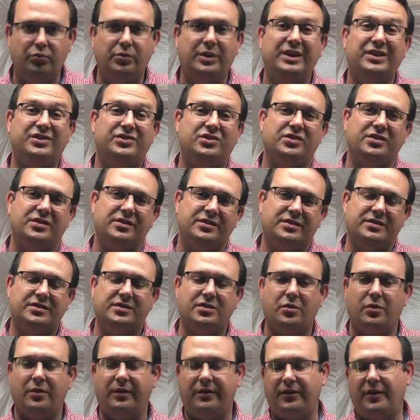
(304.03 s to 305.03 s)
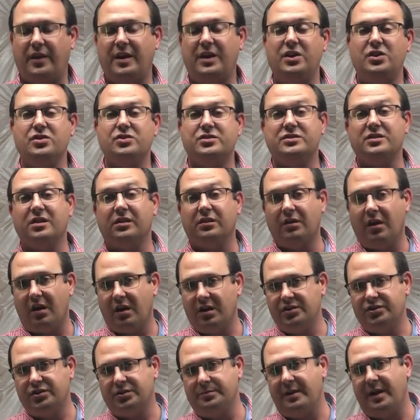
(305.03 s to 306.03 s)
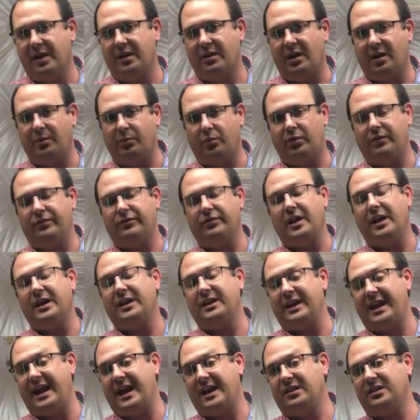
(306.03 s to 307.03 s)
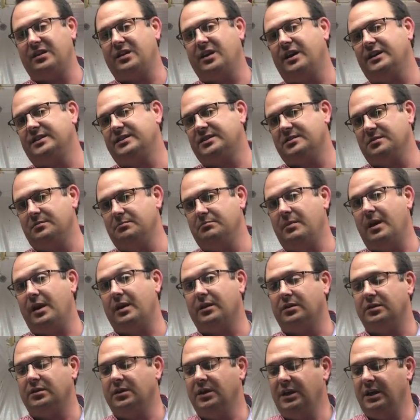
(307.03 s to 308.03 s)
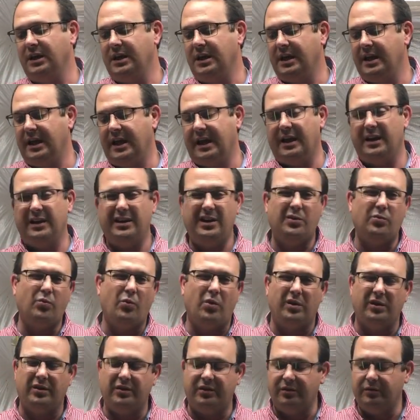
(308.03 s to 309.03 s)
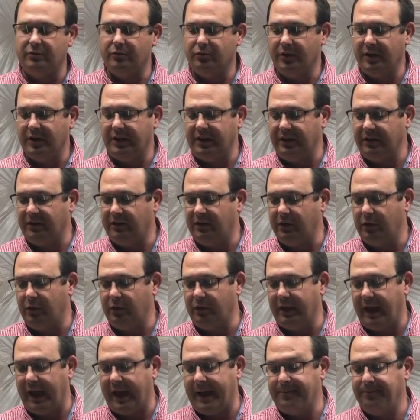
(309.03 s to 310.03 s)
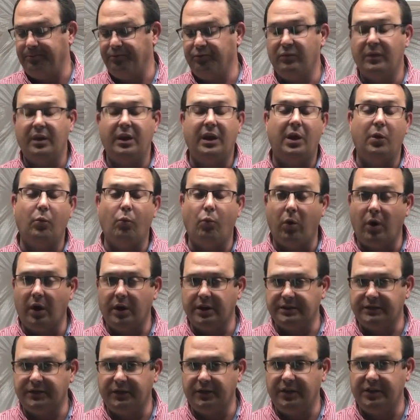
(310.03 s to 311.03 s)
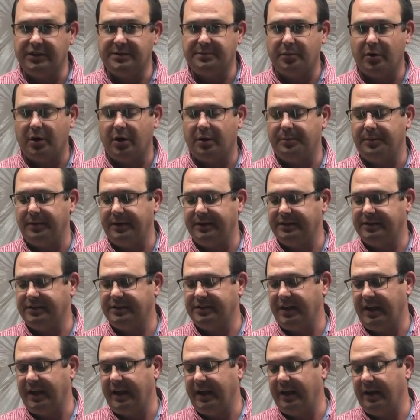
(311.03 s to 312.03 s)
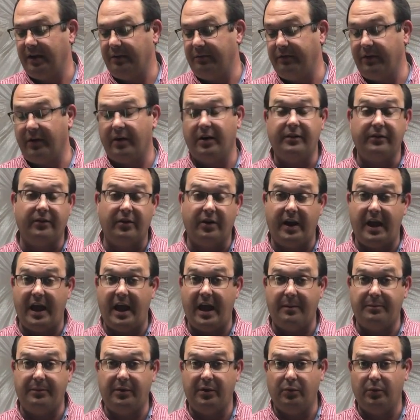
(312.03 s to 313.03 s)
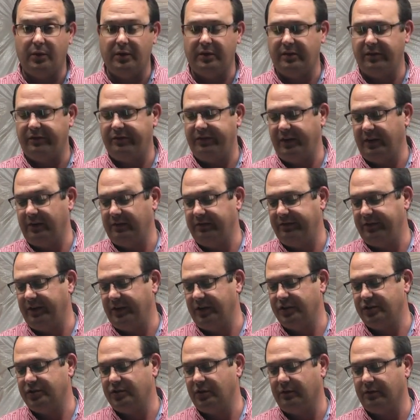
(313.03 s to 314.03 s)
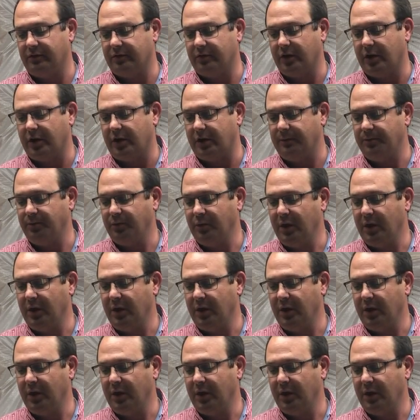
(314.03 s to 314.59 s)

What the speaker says: inches. So if I used a larger mount, I would have likely had to cut some metal, and I didn't want to really do that. It works for this purpose, and I'm very, very happy with the fit and finish overall.